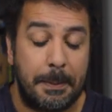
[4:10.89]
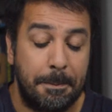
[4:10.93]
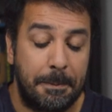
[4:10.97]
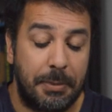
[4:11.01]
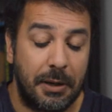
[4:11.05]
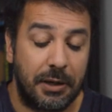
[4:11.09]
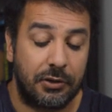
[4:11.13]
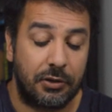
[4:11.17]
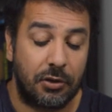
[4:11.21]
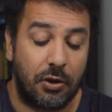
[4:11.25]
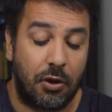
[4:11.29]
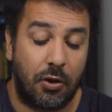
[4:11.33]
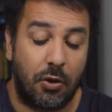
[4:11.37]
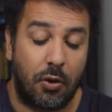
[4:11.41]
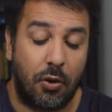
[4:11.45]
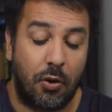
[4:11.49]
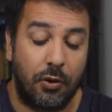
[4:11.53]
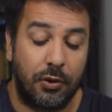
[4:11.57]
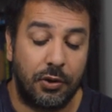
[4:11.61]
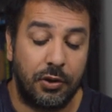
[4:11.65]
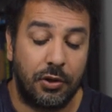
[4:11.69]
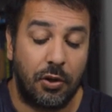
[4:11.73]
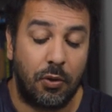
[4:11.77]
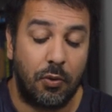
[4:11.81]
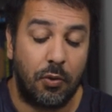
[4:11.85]
but
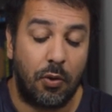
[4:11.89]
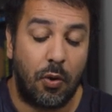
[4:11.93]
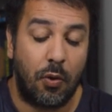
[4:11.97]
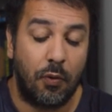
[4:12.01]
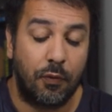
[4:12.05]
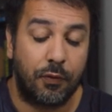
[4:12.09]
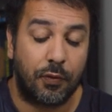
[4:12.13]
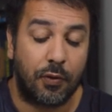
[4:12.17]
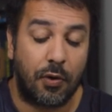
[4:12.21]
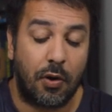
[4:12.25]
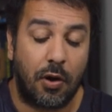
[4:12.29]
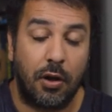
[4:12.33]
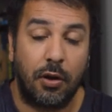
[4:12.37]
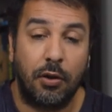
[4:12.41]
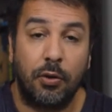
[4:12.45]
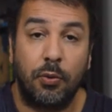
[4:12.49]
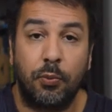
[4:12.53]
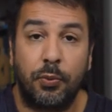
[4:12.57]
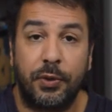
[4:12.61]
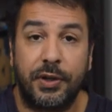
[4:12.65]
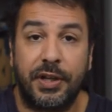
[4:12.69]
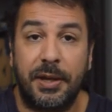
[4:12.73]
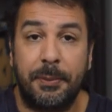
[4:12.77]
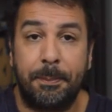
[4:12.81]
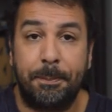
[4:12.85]
you know, overall,
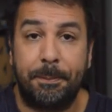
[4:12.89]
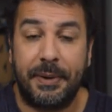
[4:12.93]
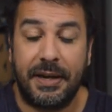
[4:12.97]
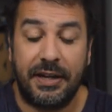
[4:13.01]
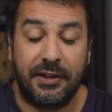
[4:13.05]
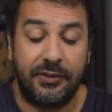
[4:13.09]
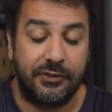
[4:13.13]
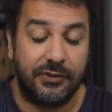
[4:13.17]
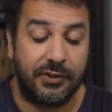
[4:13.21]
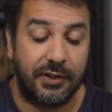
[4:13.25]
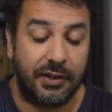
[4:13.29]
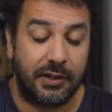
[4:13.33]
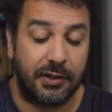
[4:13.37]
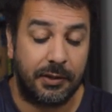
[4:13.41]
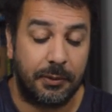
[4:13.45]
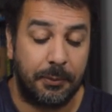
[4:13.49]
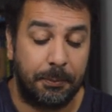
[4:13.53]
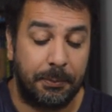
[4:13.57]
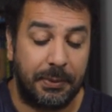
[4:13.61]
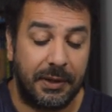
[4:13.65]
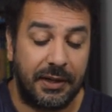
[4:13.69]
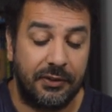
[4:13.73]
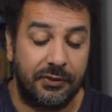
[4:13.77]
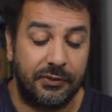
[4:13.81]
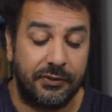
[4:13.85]
with a
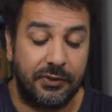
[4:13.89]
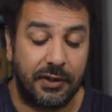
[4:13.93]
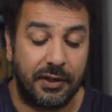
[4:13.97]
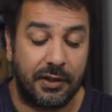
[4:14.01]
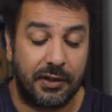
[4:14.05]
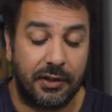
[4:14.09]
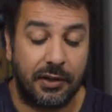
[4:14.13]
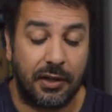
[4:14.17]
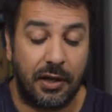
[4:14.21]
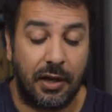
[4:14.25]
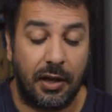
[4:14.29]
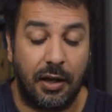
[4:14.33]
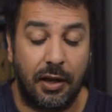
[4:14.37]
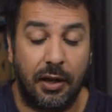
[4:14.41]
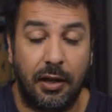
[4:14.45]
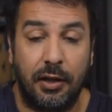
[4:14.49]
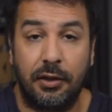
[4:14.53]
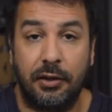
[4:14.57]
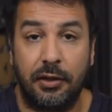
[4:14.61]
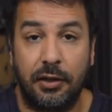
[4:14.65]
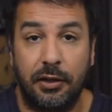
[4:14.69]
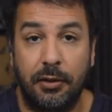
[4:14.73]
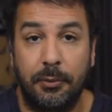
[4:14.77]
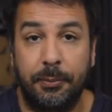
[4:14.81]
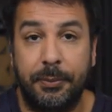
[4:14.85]
basic, basic uh,
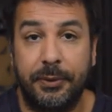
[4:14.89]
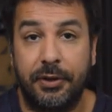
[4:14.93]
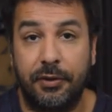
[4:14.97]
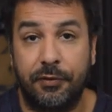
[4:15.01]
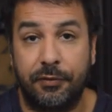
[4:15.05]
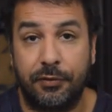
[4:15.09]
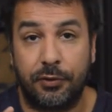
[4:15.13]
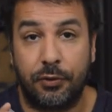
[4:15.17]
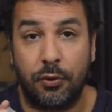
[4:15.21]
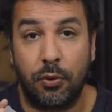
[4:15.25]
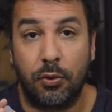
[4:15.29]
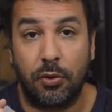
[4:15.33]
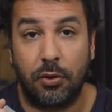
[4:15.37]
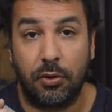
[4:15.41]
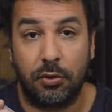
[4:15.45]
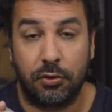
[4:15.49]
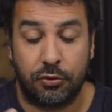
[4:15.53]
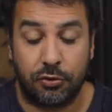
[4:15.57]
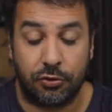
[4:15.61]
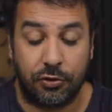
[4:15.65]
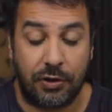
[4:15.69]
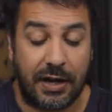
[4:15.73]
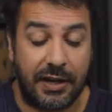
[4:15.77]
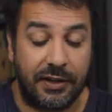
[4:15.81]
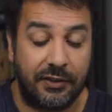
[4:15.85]
little bit of Google
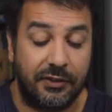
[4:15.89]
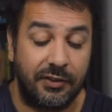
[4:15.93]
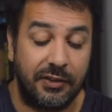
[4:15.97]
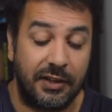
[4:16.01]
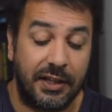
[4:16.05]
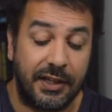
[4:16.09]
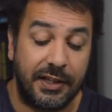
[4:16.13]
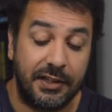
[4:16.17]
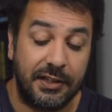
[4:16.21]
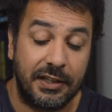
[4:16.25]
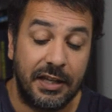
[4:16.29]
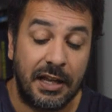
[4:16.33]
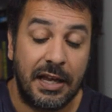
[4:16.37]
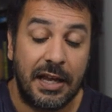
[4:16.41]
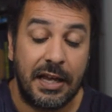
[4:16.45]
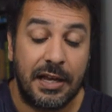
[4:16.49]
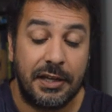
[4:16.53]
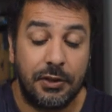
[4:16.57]
Translate,